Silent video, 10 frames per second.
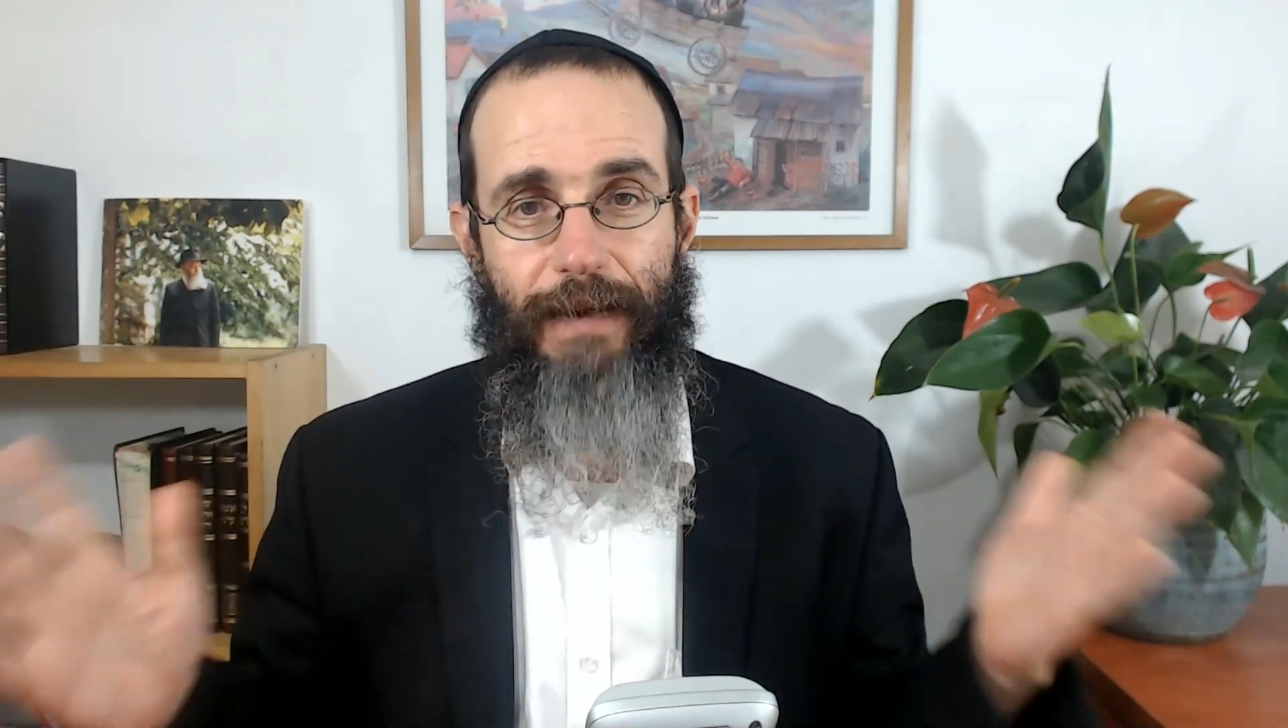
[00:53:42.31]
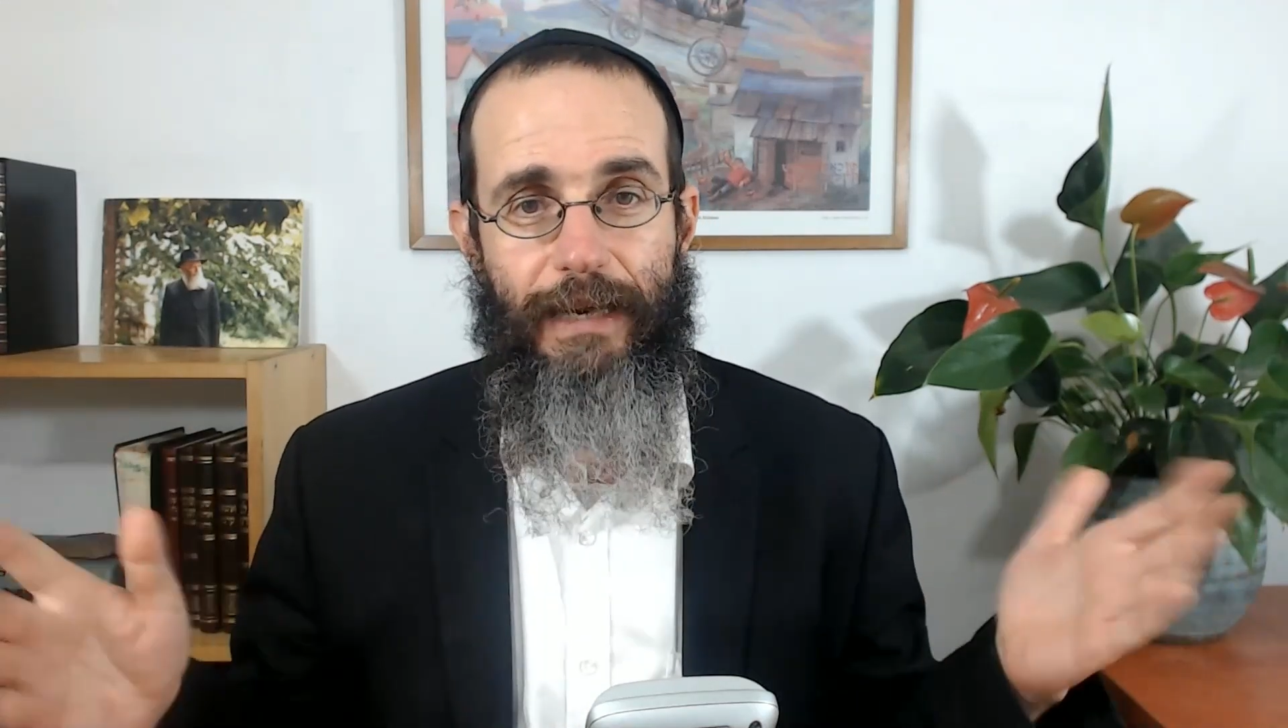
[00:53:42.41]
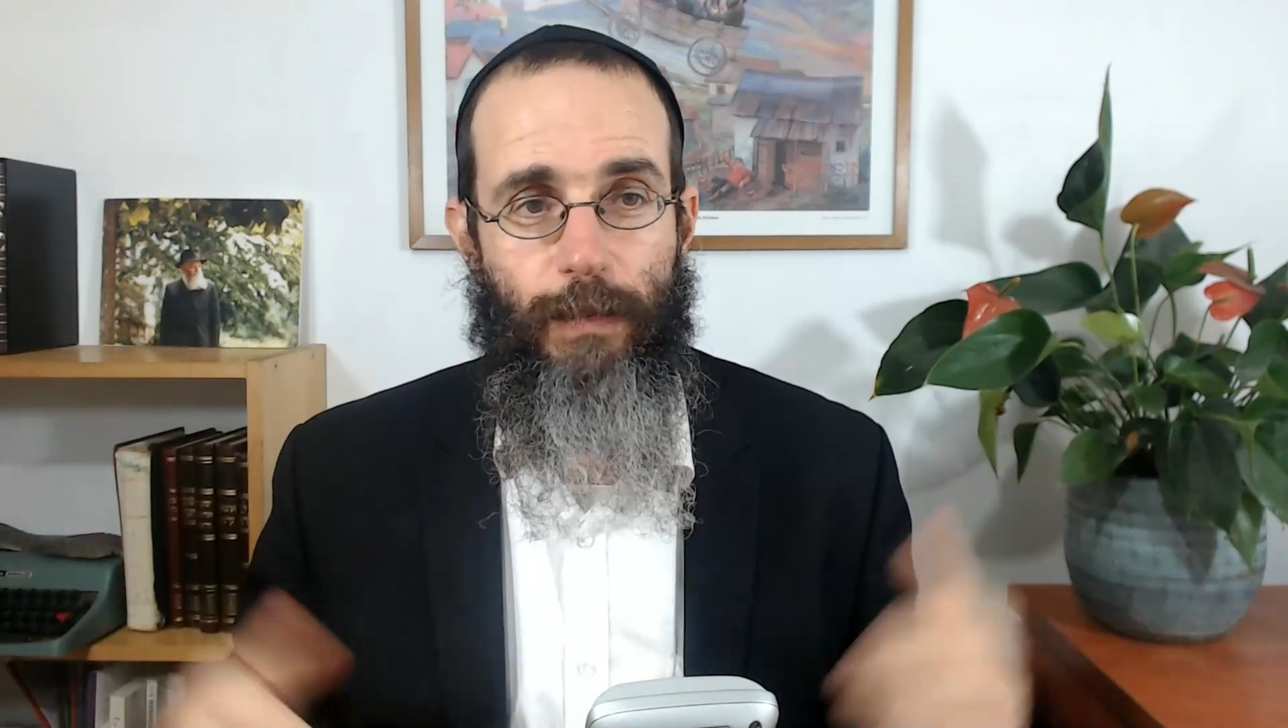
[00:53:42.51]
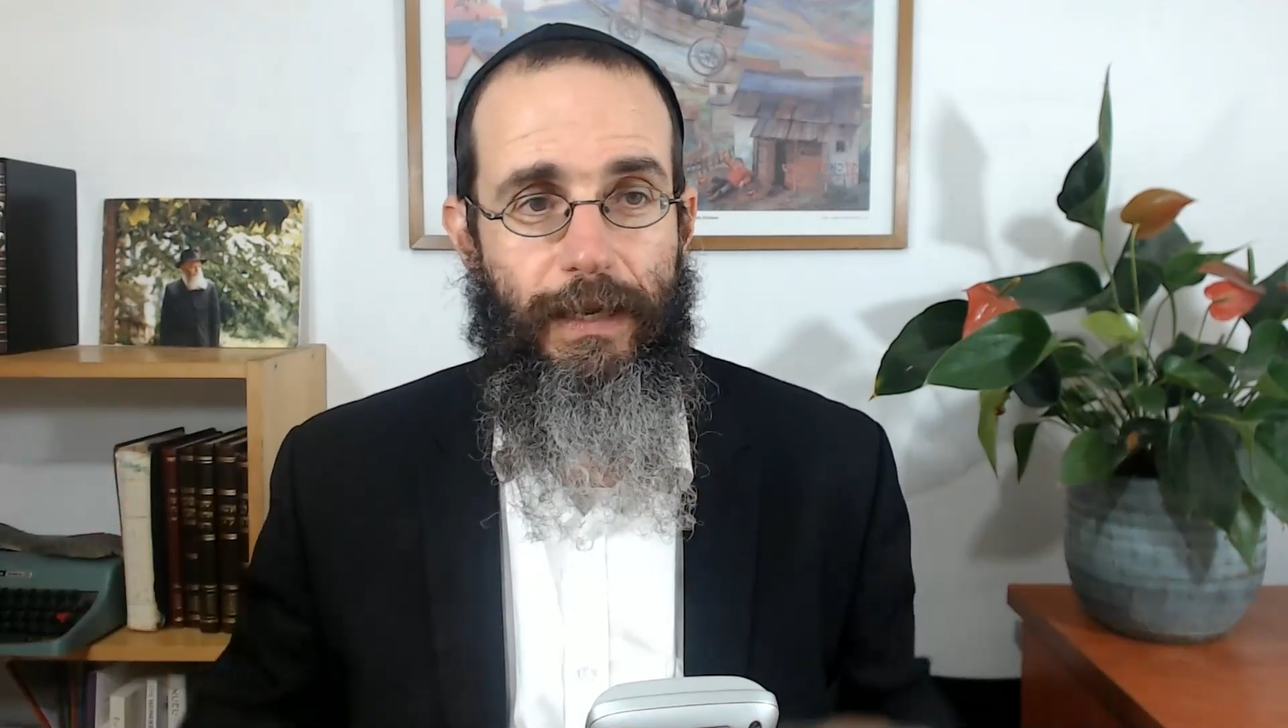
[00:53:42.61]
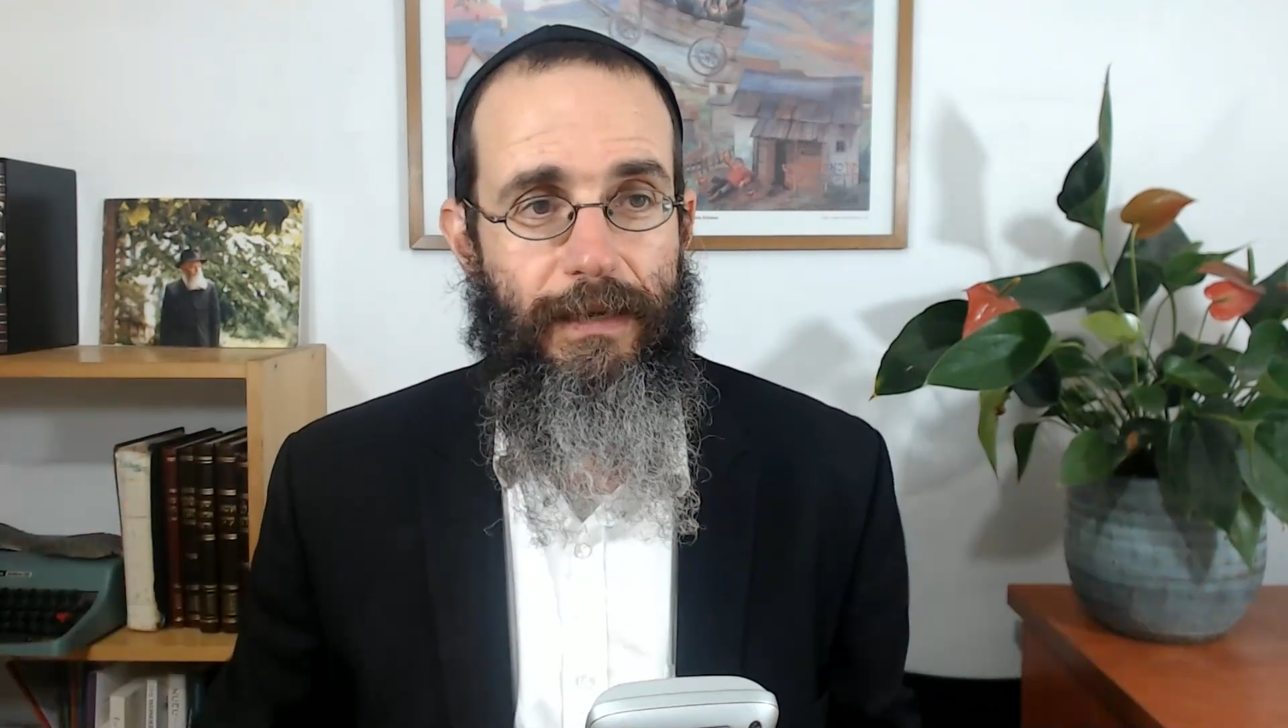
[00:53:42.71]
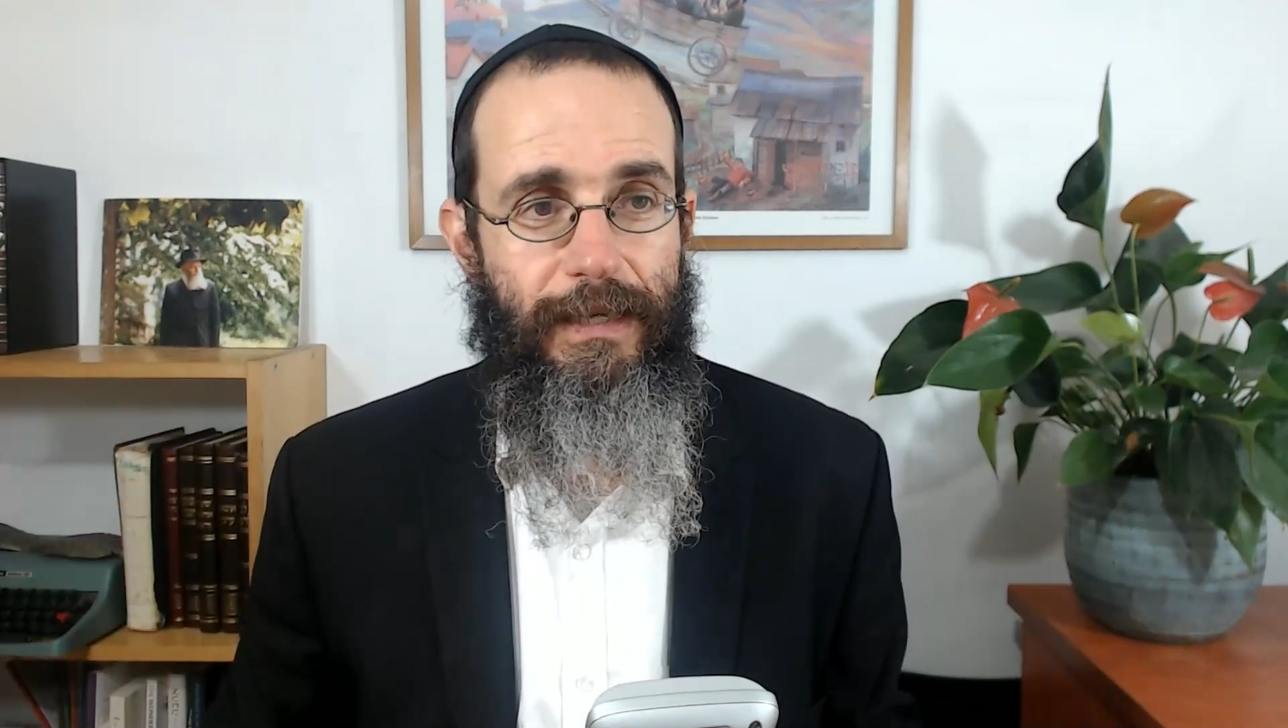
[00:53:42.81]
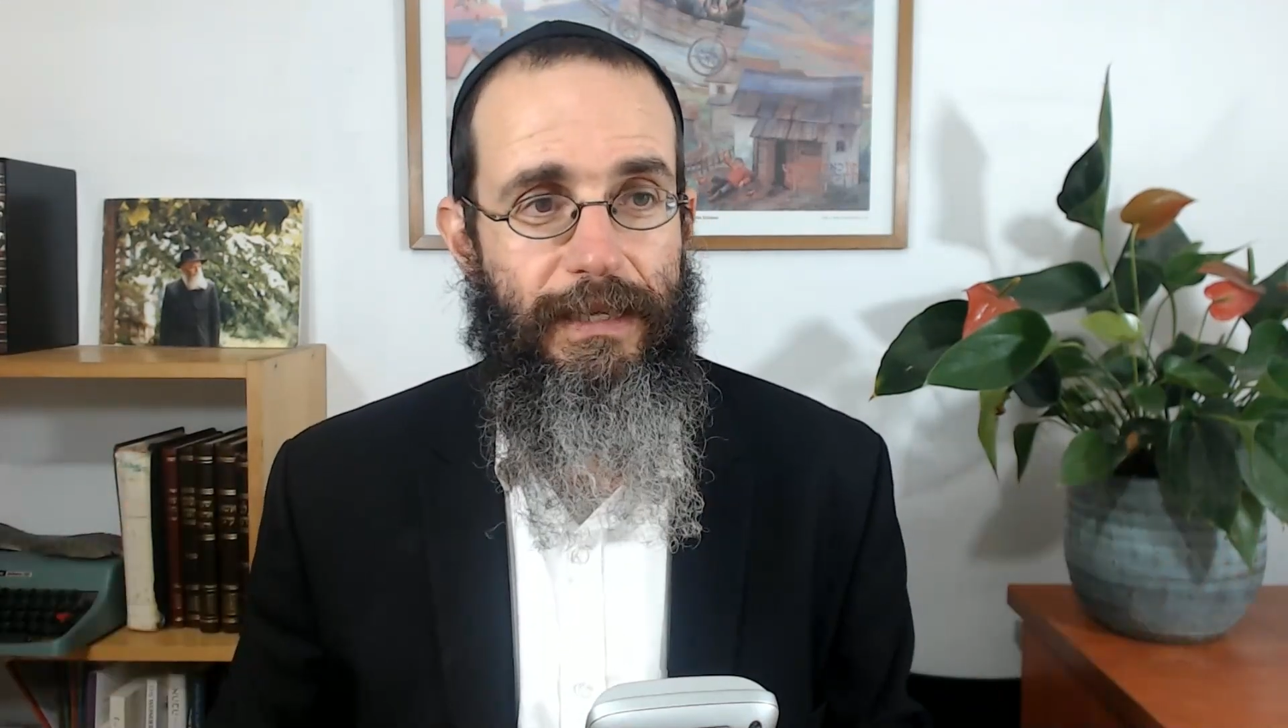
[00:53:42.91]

right-winger